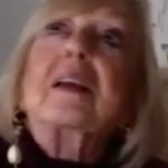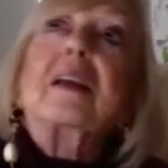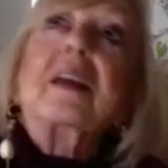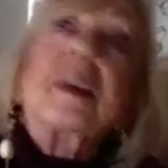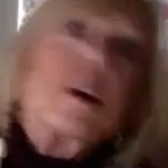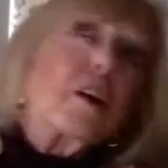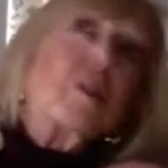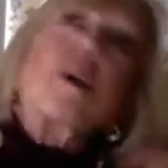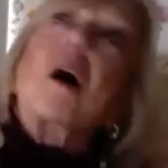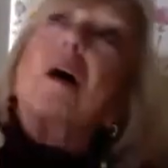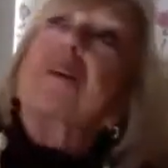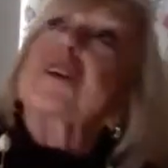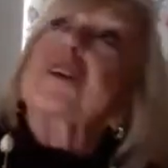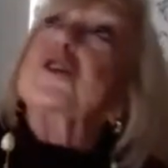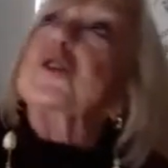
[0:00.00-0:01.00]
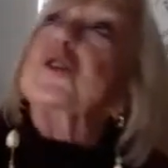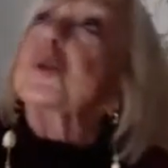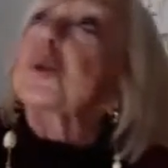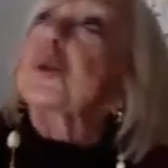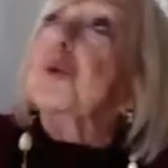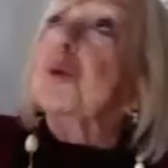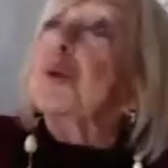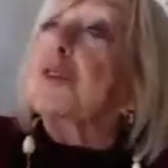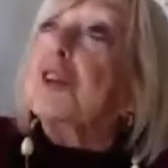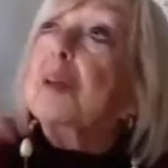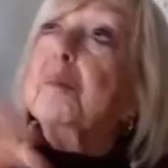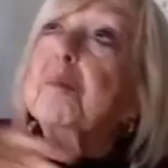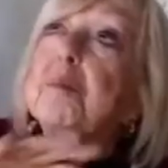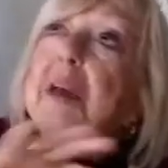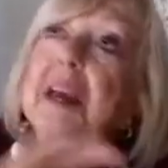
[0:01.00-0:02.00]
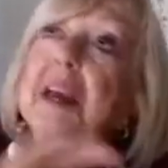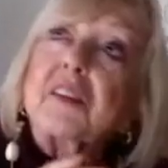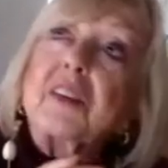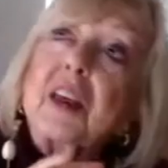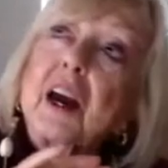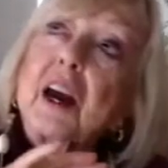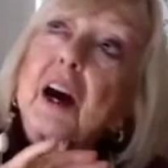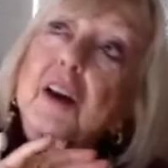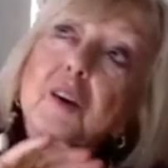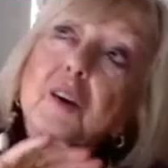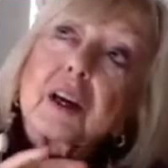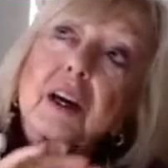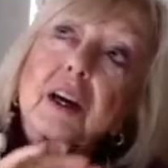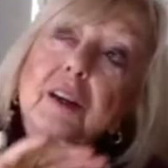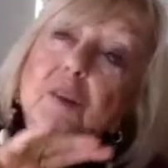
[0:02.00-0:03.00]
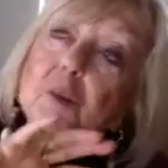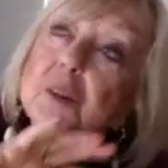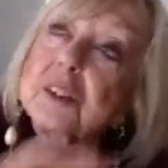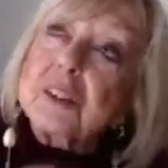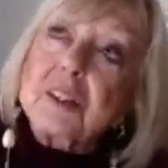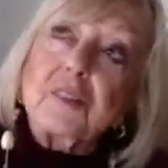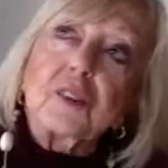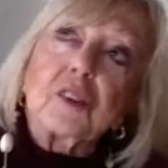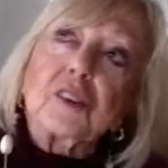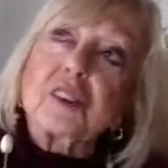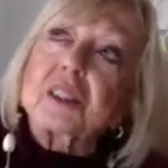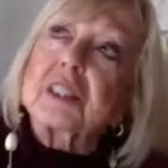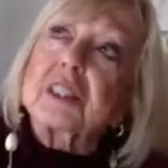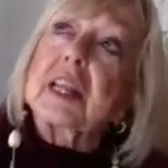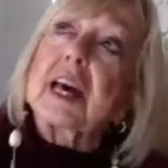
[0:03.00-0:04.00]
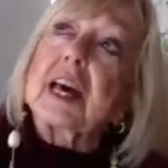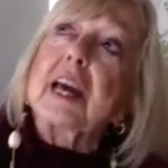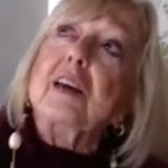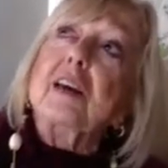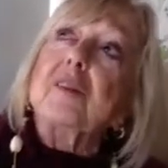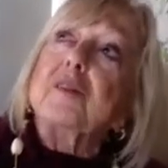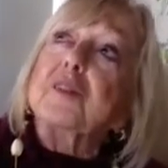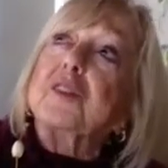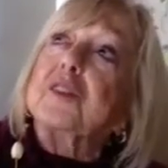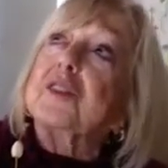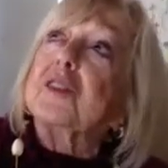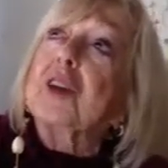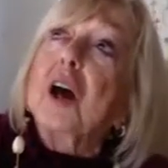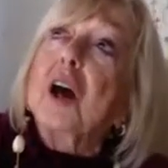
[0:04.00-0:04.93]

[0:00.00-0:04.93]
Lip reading: kill all the Jews and make the other countries into slaves